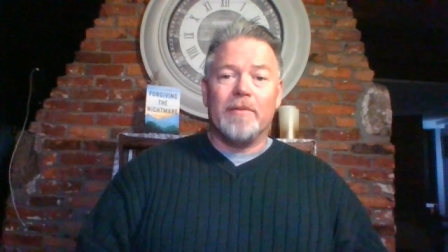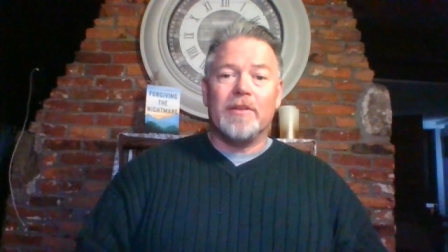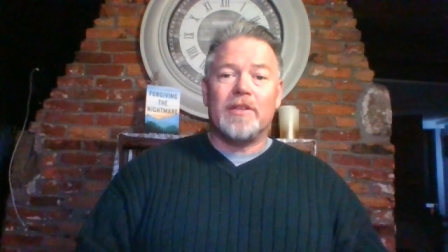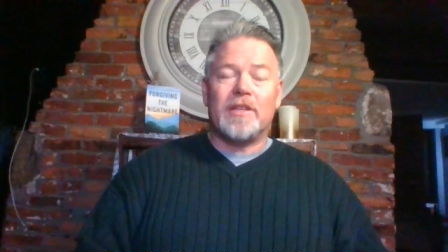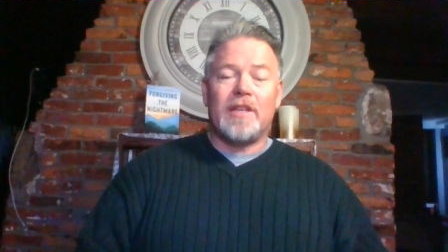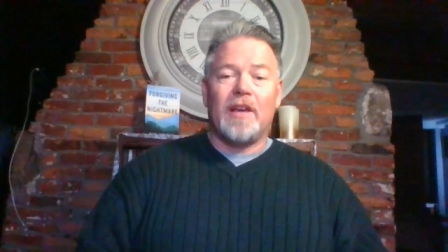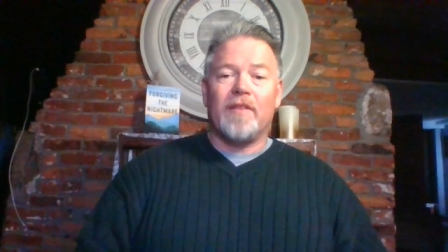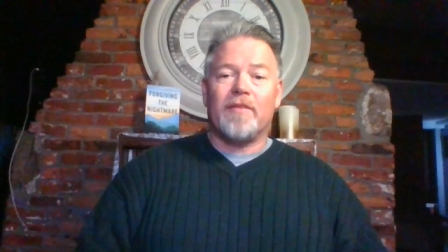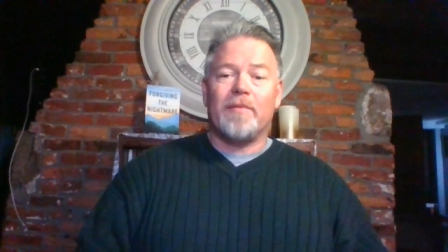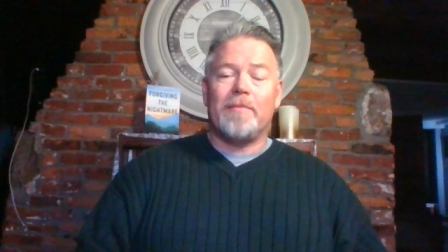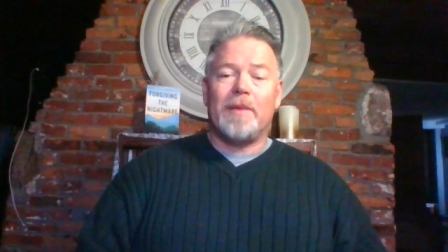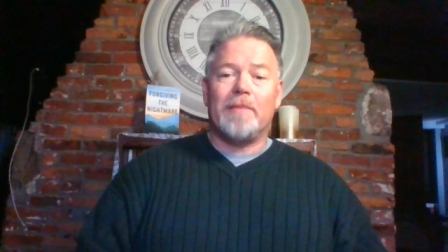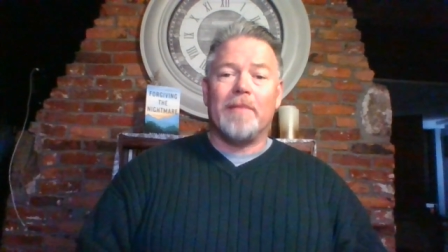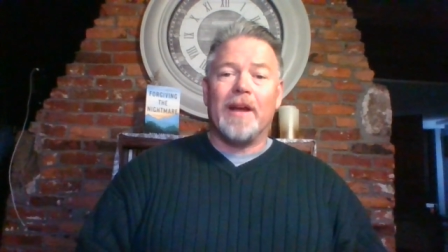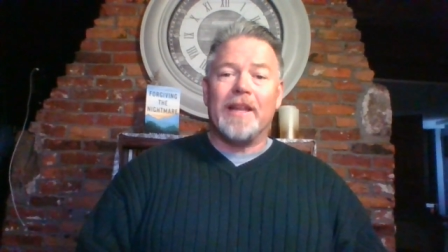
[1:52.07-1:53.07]
He would steal
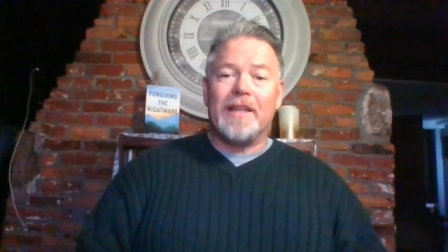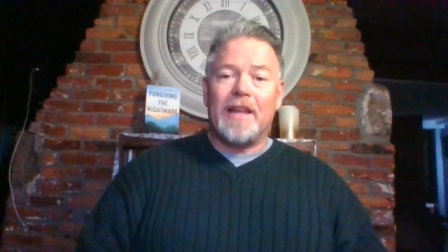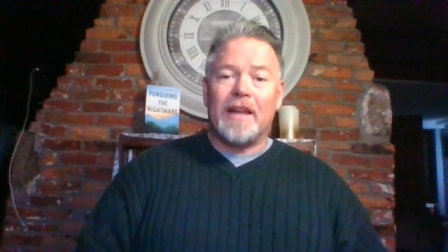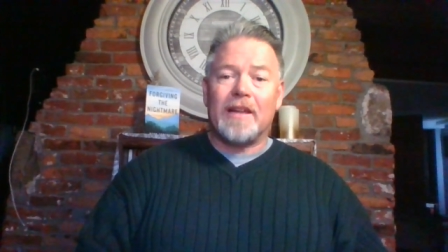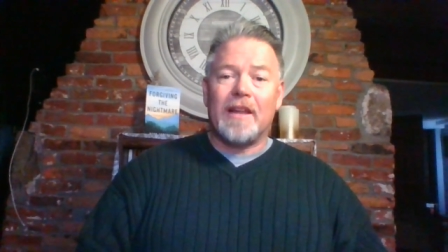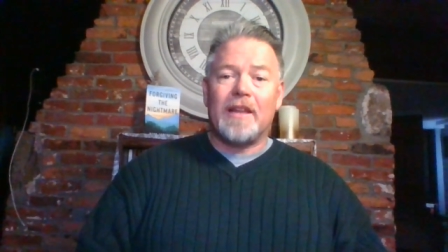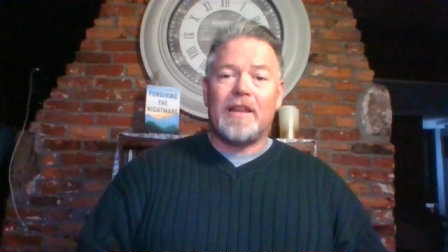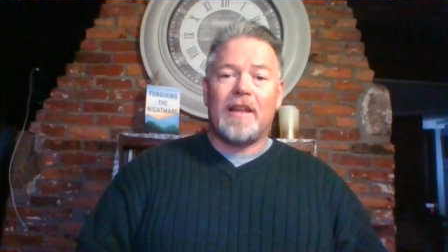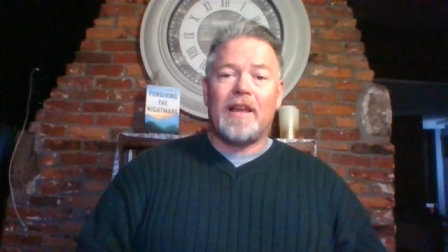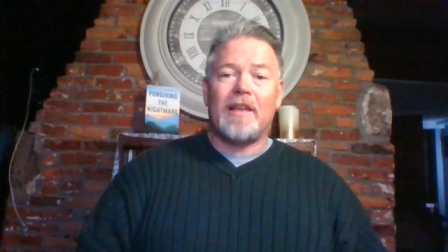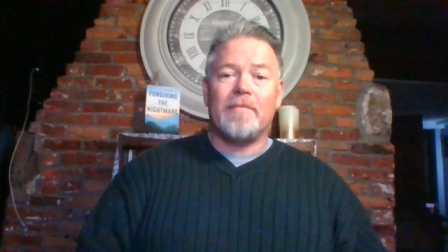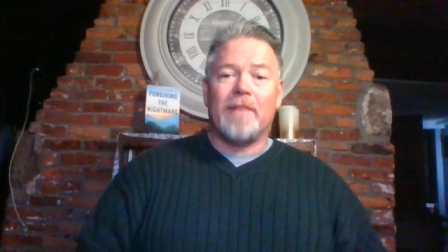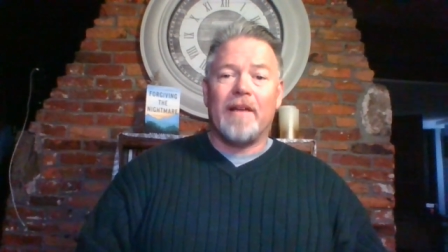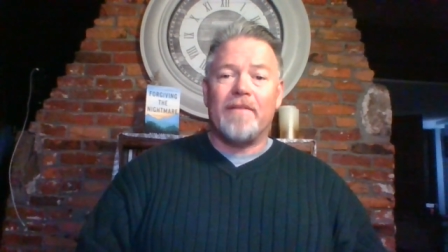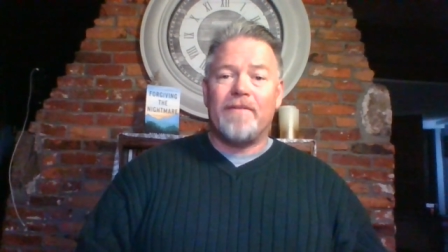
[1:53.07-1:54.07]
from me my
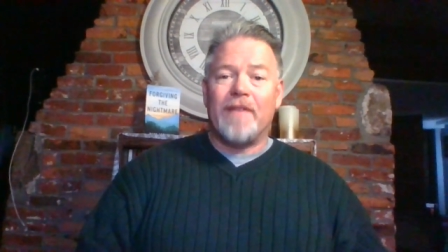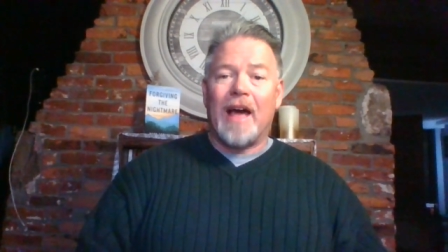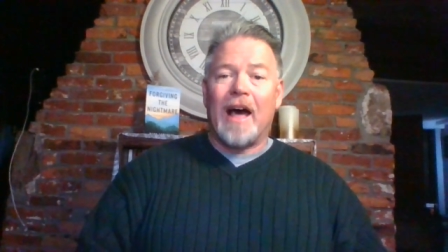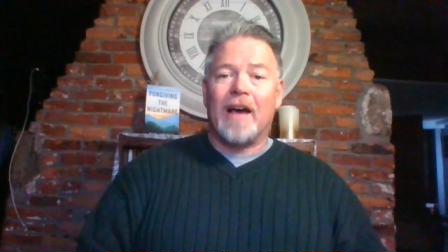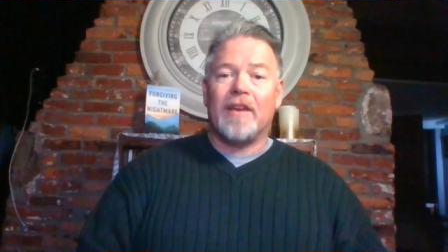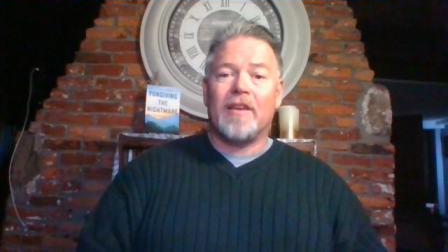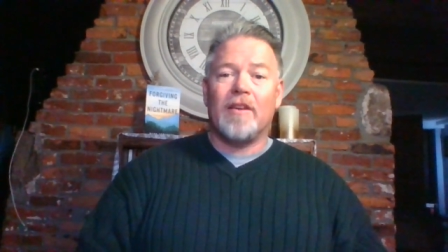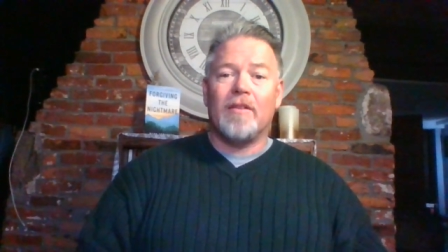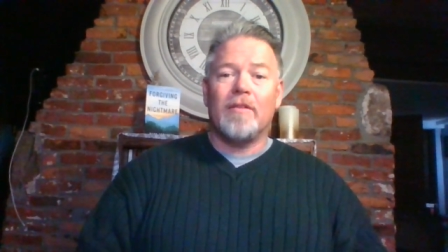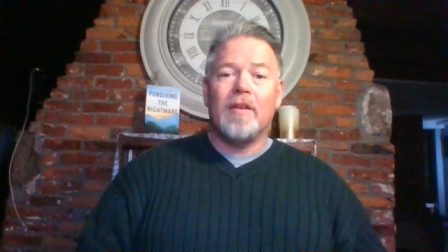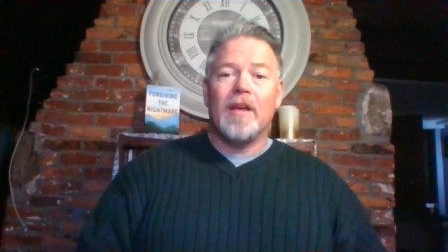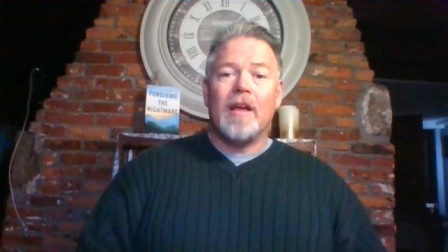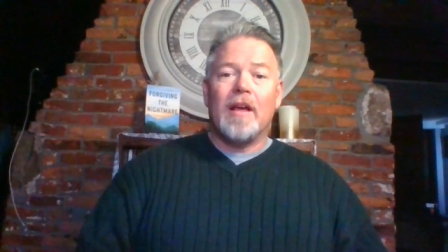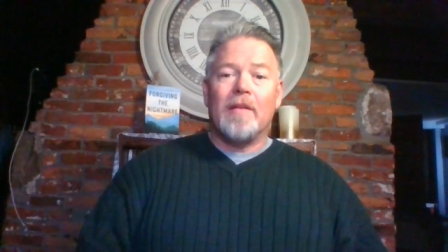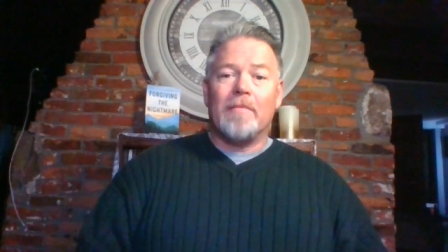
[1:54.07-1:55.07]
dignity, my value,